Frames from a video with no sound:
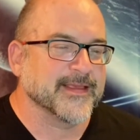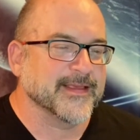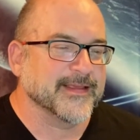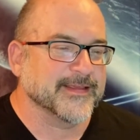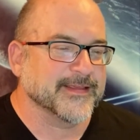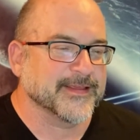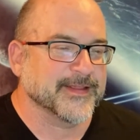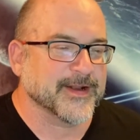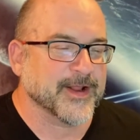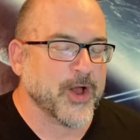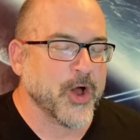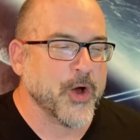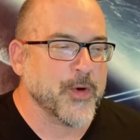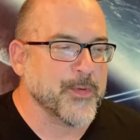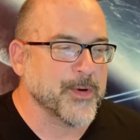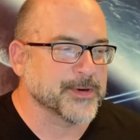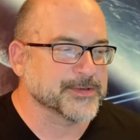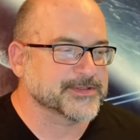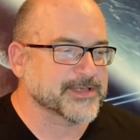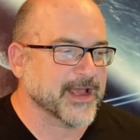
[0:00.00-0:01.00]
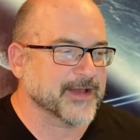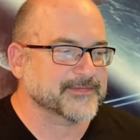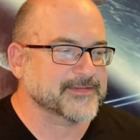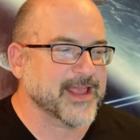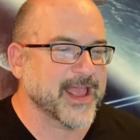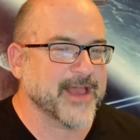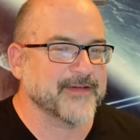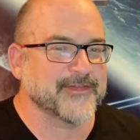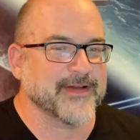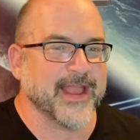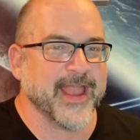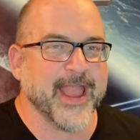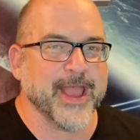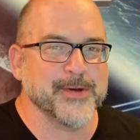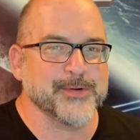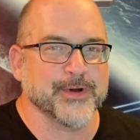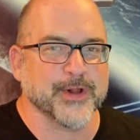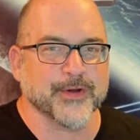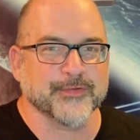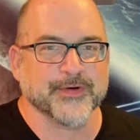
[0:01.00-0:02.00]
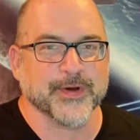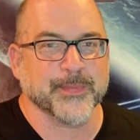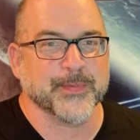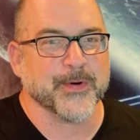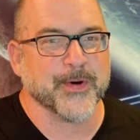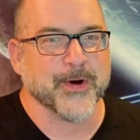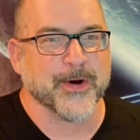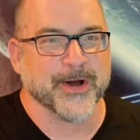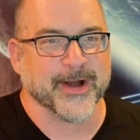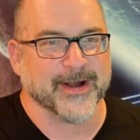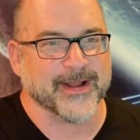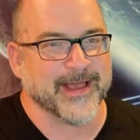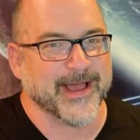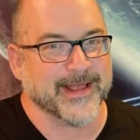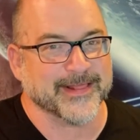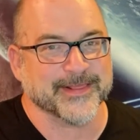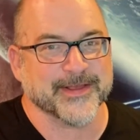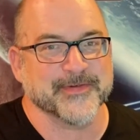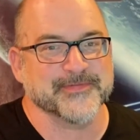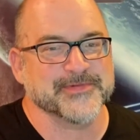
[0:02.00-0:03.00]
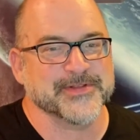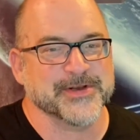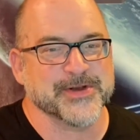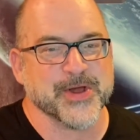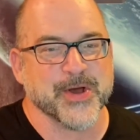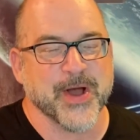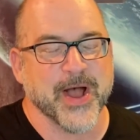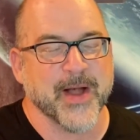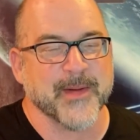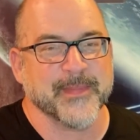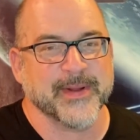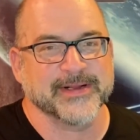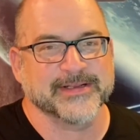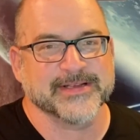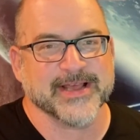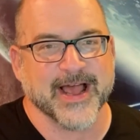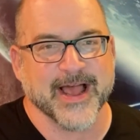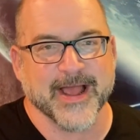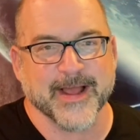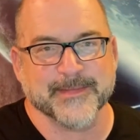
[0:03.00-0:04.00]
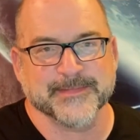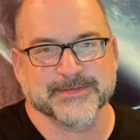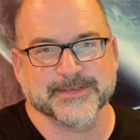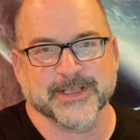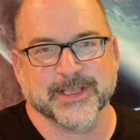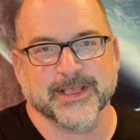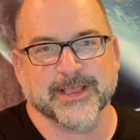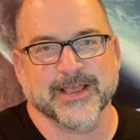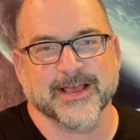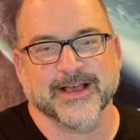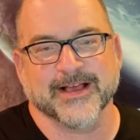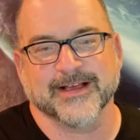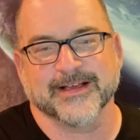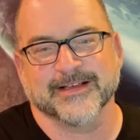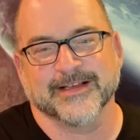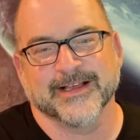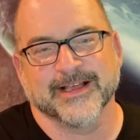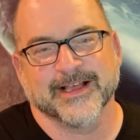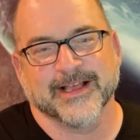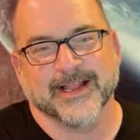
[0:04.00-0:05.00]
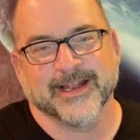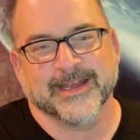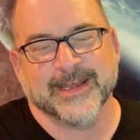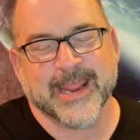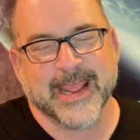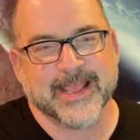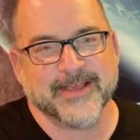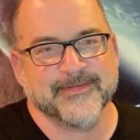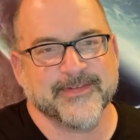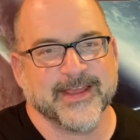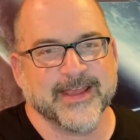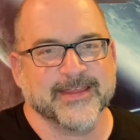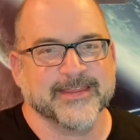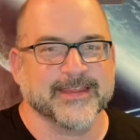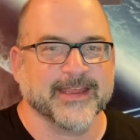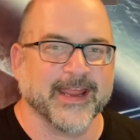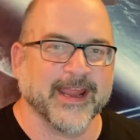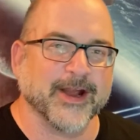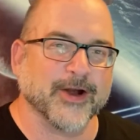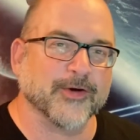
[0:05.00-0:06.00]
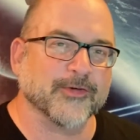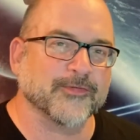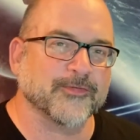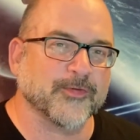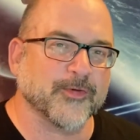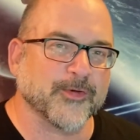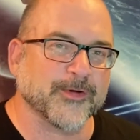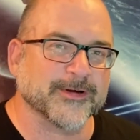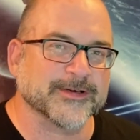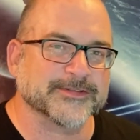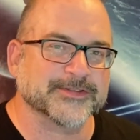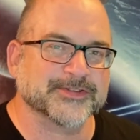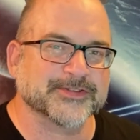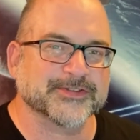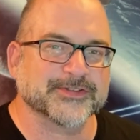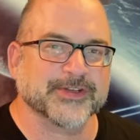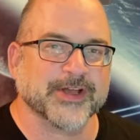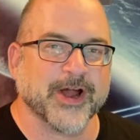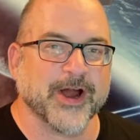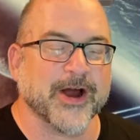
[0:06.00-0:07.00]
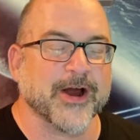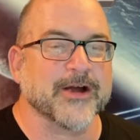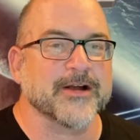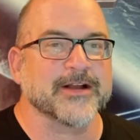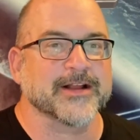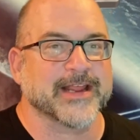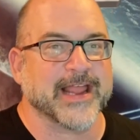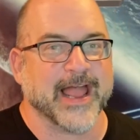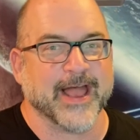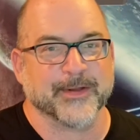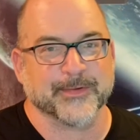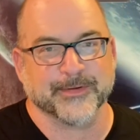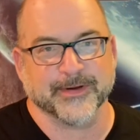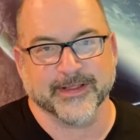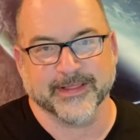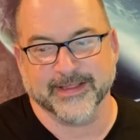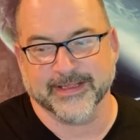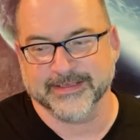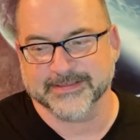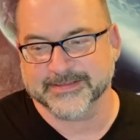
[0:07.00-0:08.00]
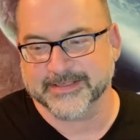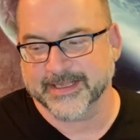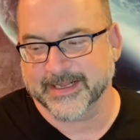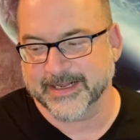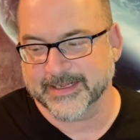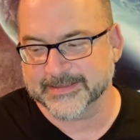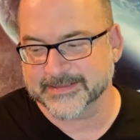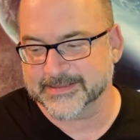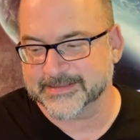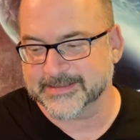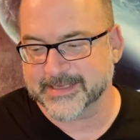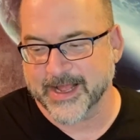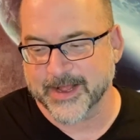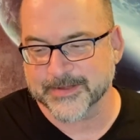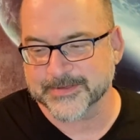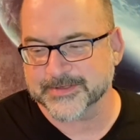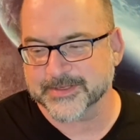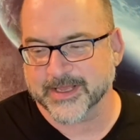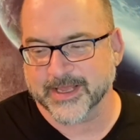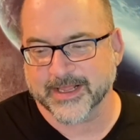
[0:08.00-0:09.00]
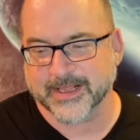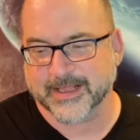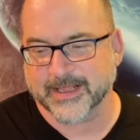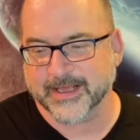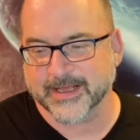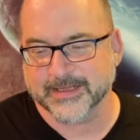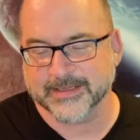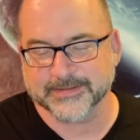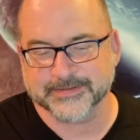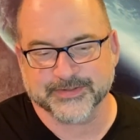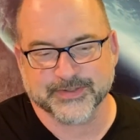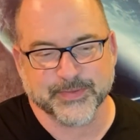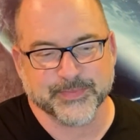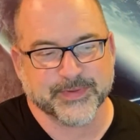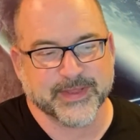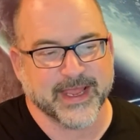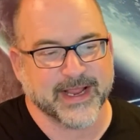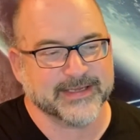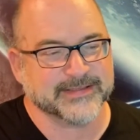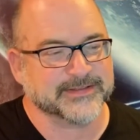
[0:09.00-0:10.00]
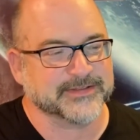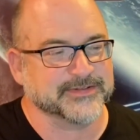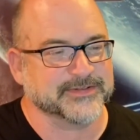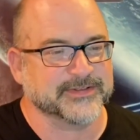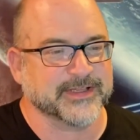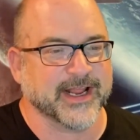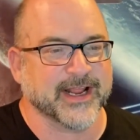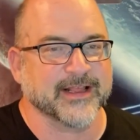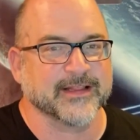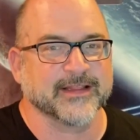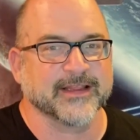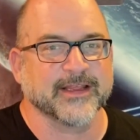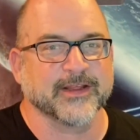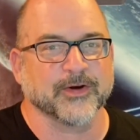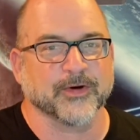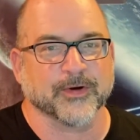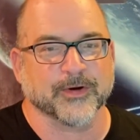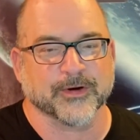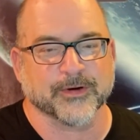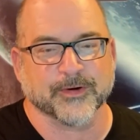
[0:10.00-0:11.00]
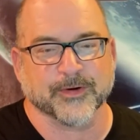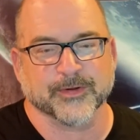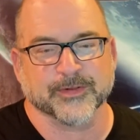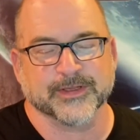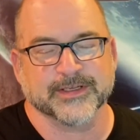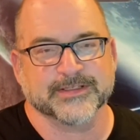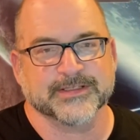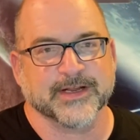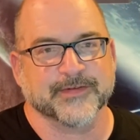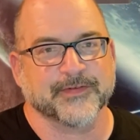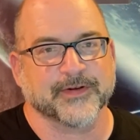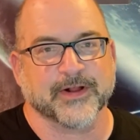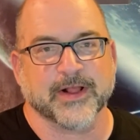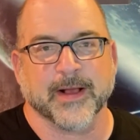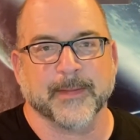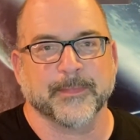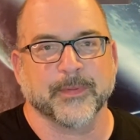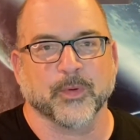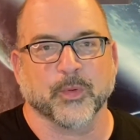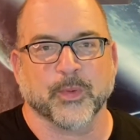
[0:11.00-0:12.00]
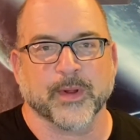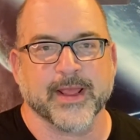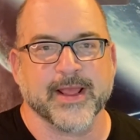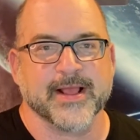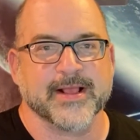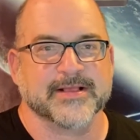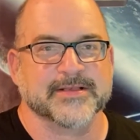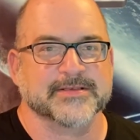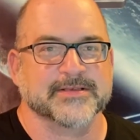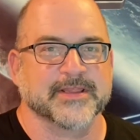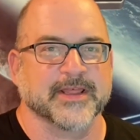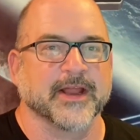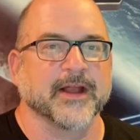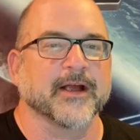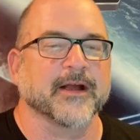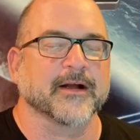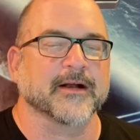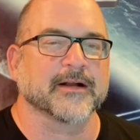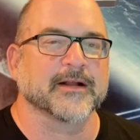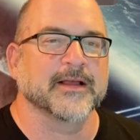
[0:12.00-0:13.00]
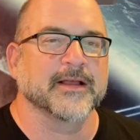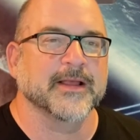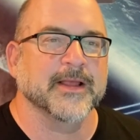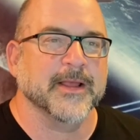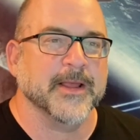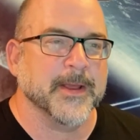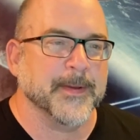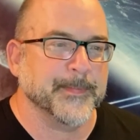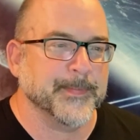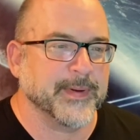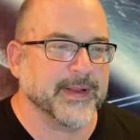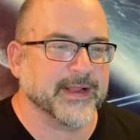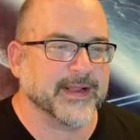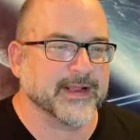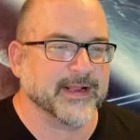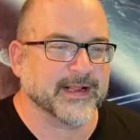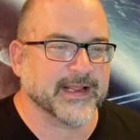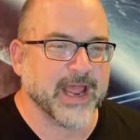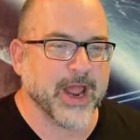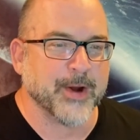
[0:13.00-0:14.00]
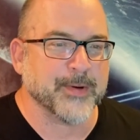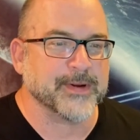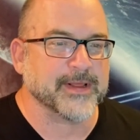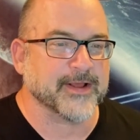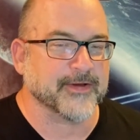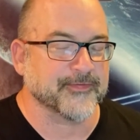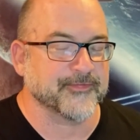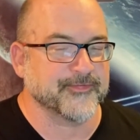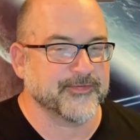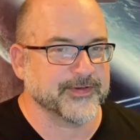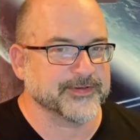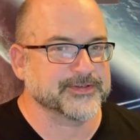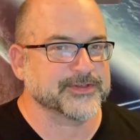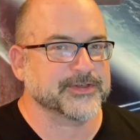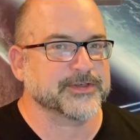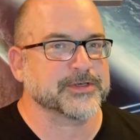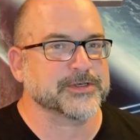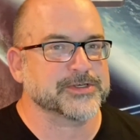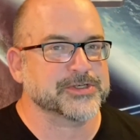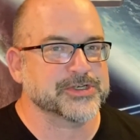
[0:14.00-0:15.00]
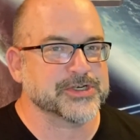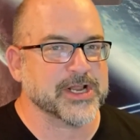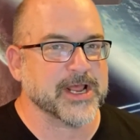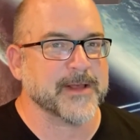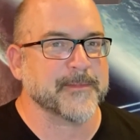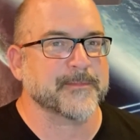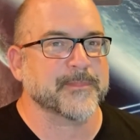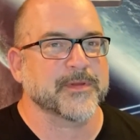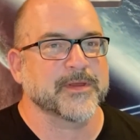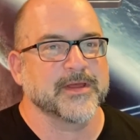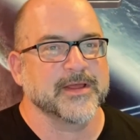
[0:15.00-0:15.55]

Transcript: you'd almost have to have an annual report. I'd love to know how many times the Navy and the Air Force are encountering these things. It sounds like in some cases daily or at least every couple of weeks, they're encountering a physical ship